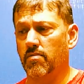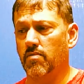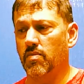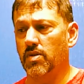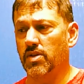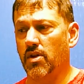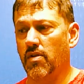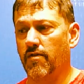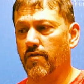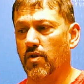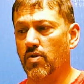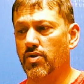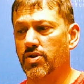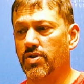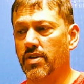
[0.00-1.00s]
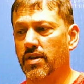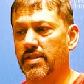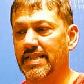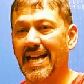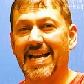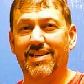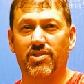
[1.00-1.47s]
Was our first
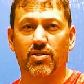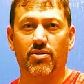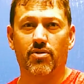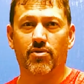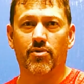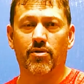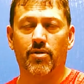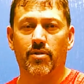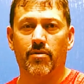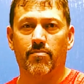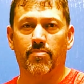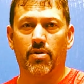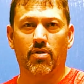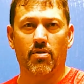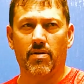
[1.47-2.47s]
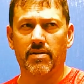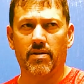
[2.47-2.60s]
Dazzler pearl.